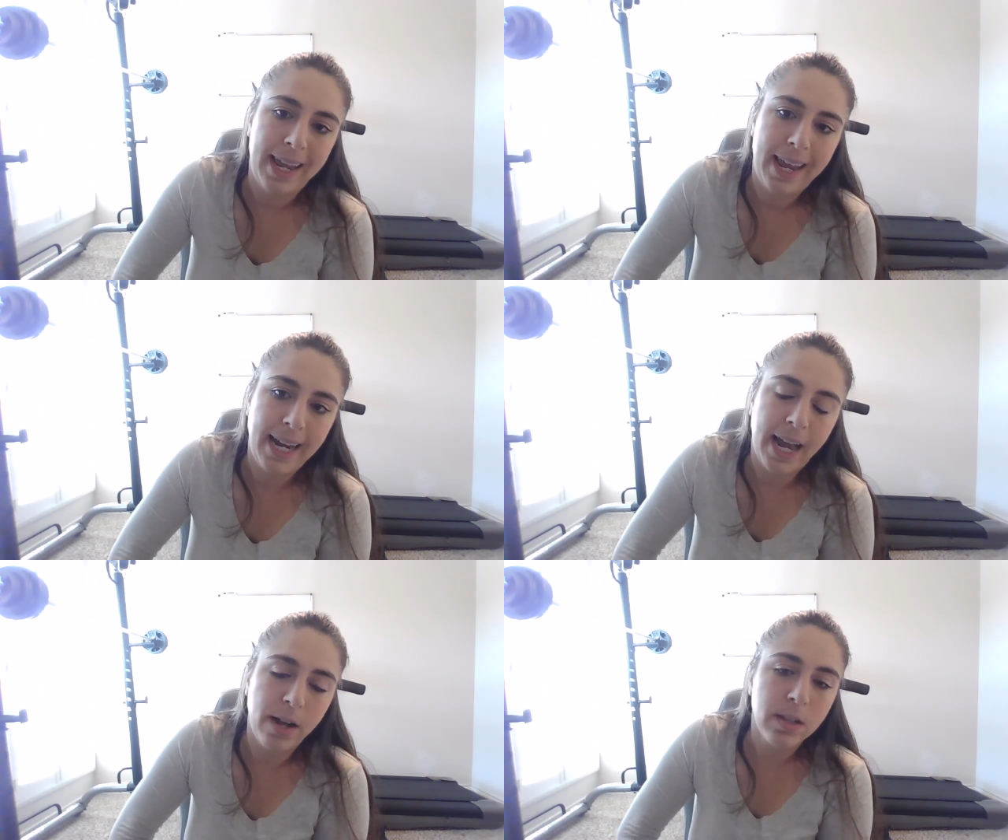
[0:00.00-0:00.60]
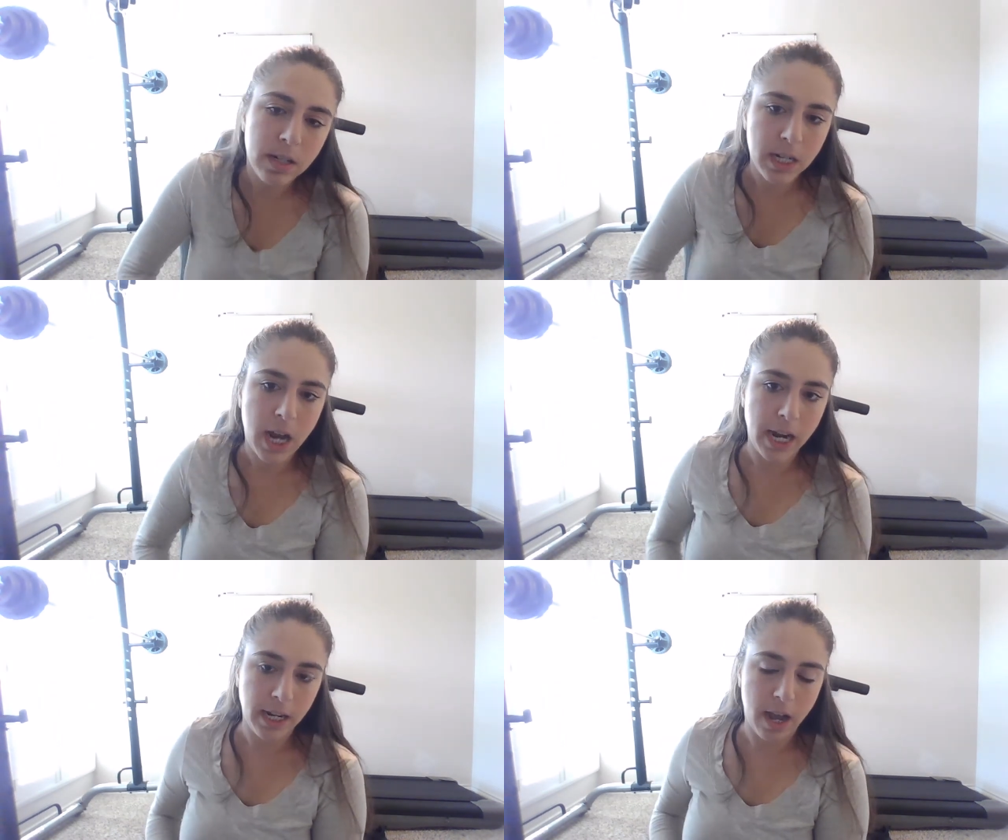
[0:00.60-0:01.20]
And I also did
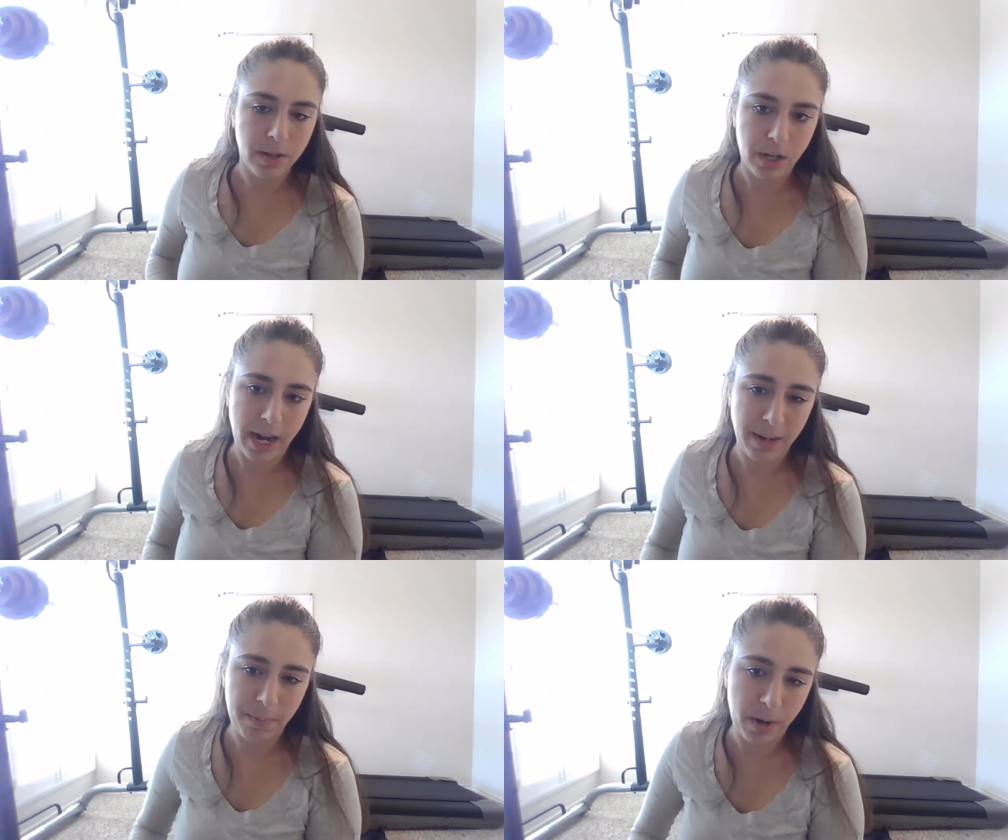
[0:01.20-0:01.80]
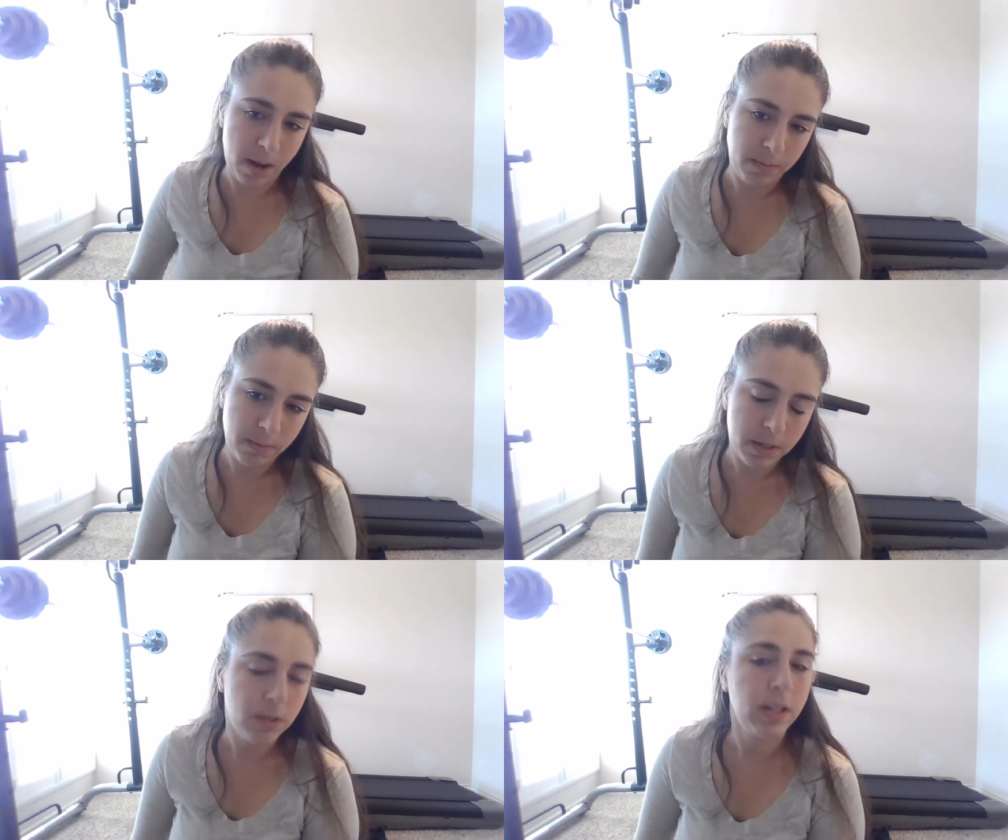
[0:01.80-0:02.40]
not encounter any
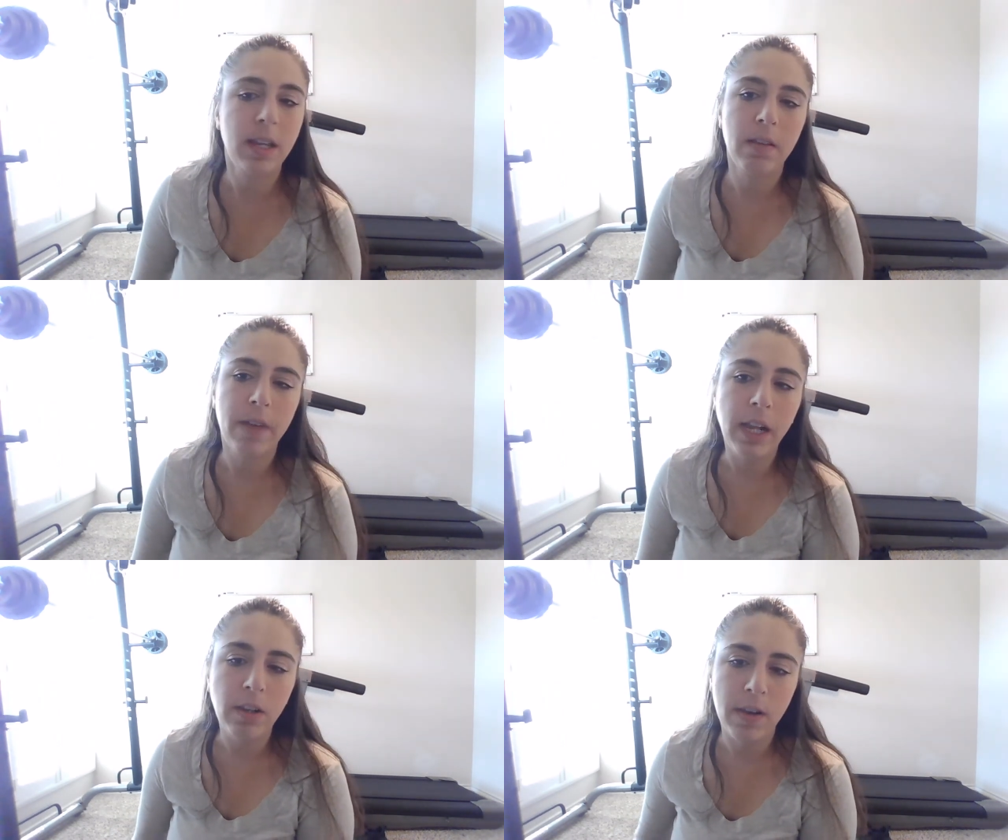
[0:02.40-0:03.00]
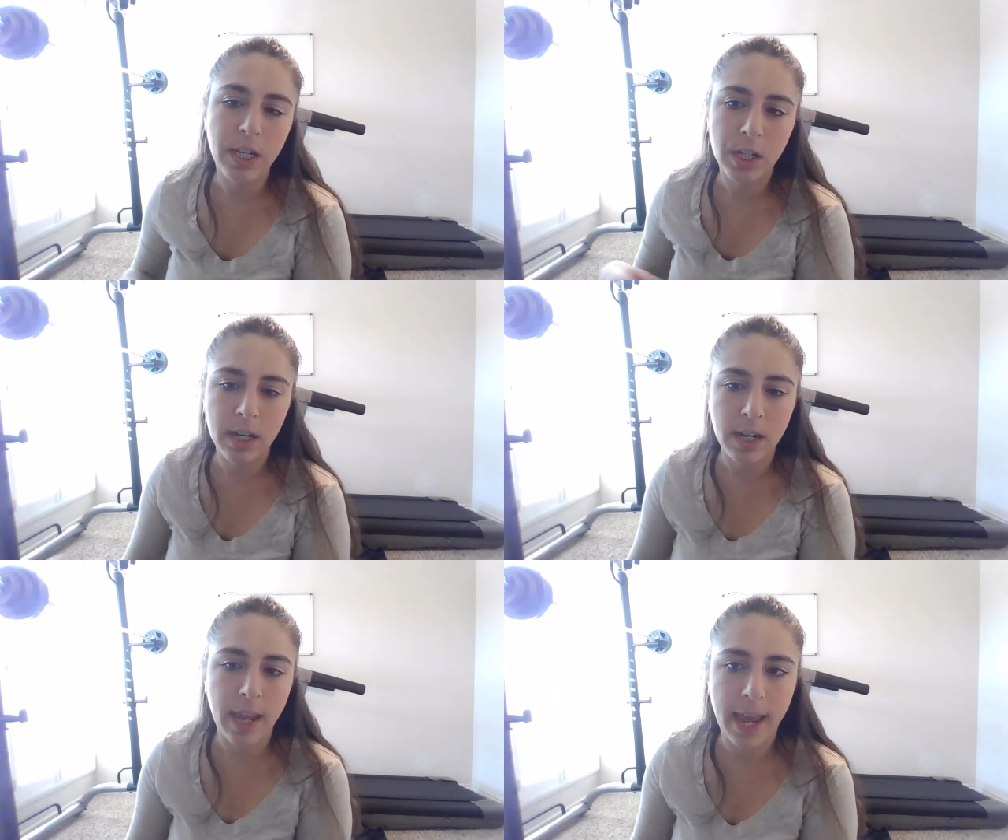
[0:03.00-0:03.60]
problems during the
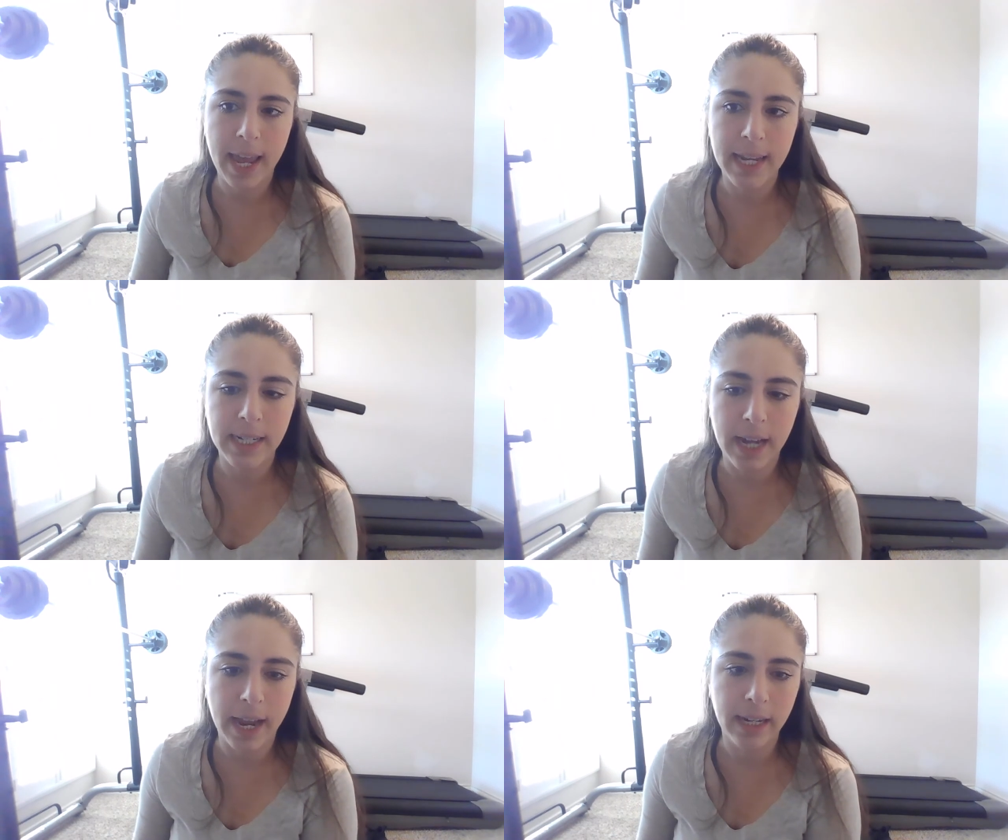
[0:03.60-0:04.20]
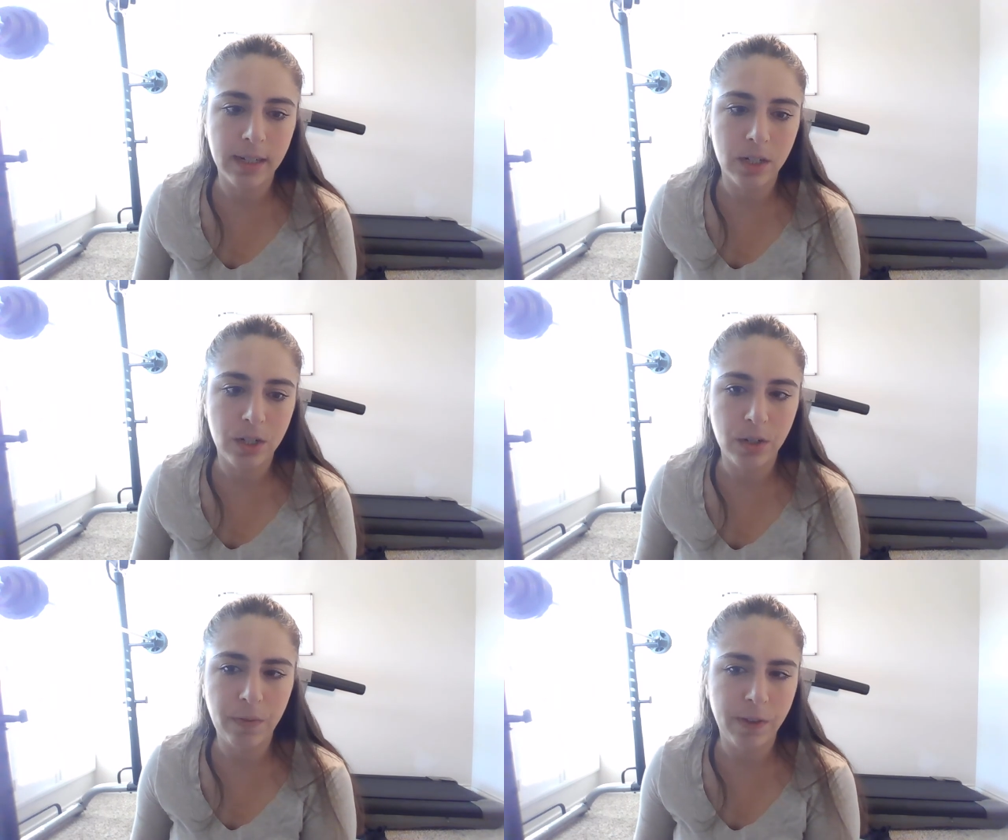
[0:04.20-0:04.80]
evaluation, and I
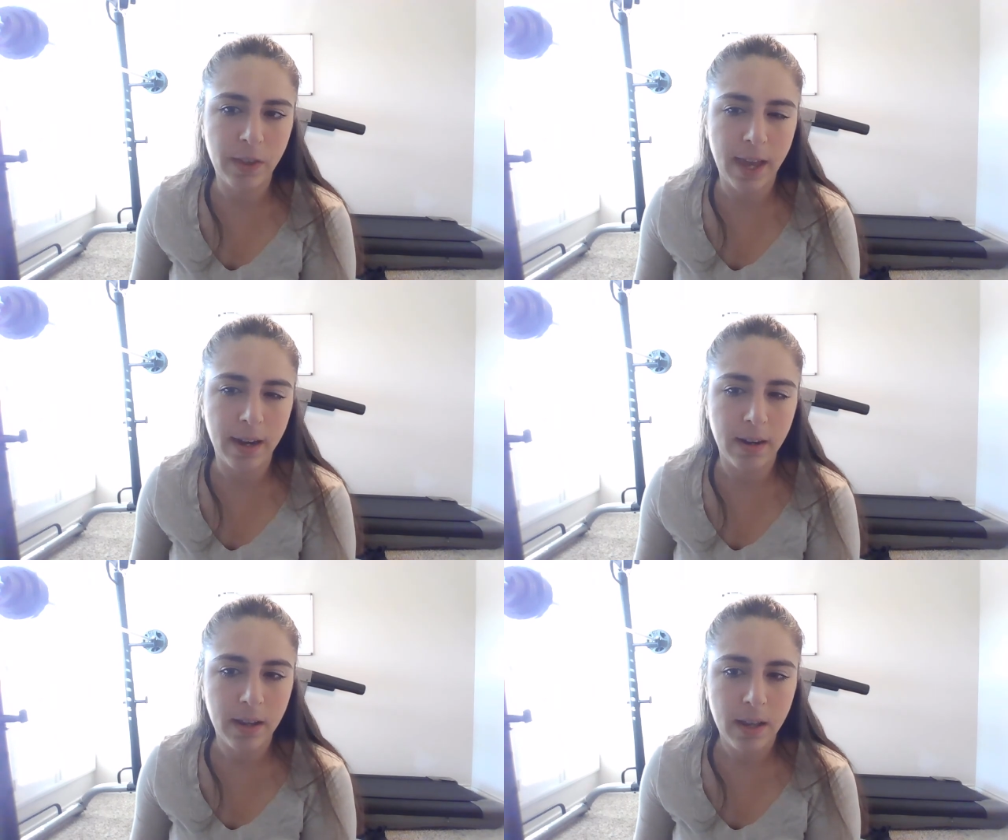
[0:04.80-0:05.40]
do feel that